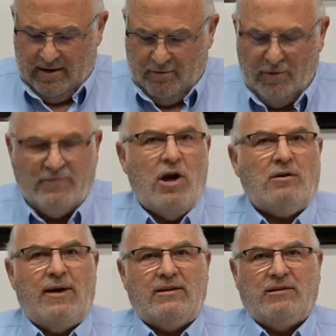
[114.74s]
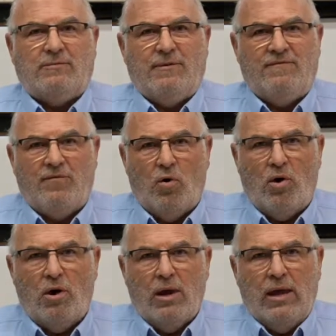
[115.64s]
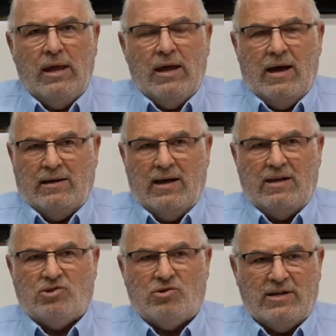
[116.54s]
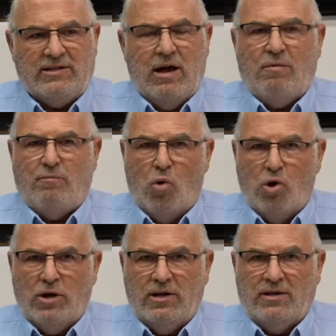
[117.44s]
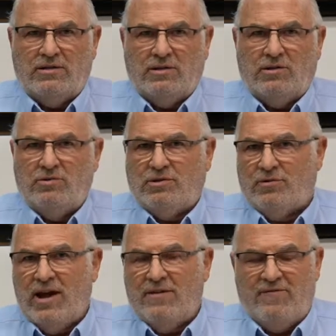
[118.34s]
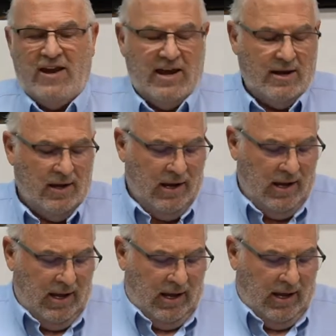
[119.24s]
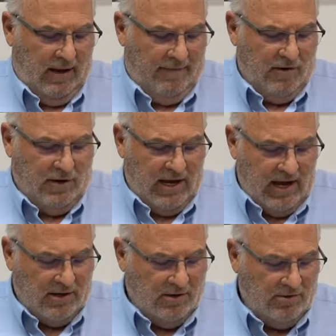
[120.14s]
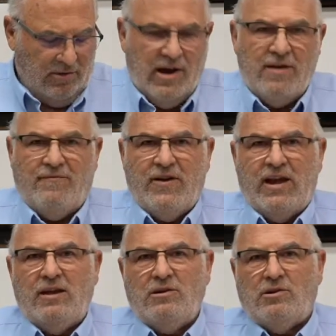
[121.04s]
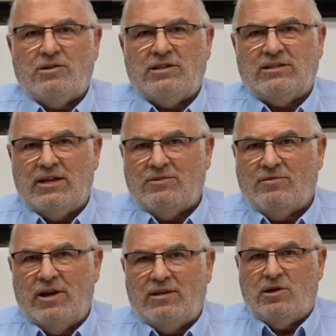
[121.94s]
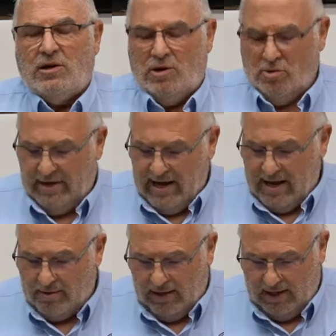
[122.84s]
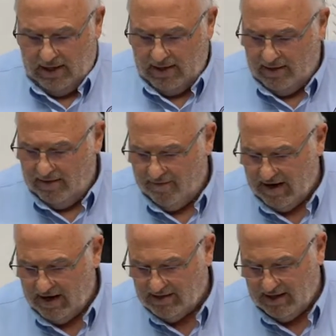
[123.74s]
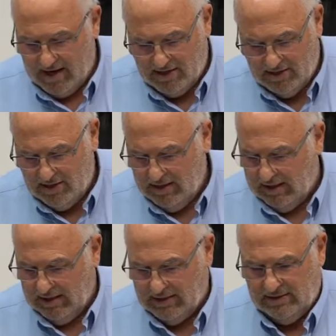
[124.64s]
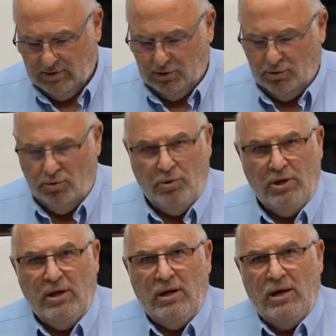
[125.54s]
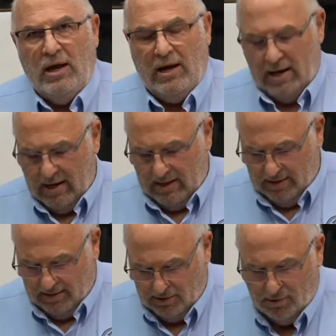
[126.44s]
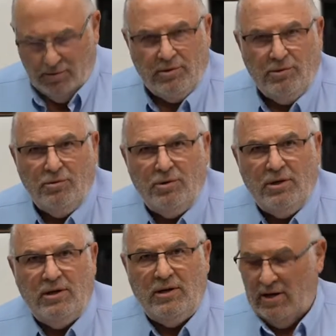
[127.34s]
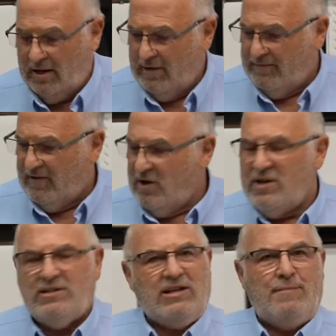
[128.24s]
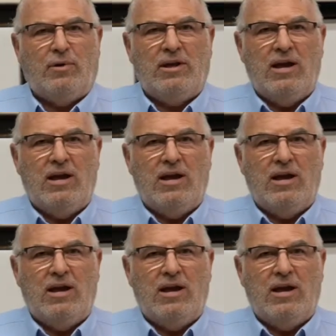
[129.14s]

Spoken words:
We've talked about this before. I can't stress how important it is to choose the right fan. If you can't choose the right fan, your success rate to go down. And fan selection is due to very simply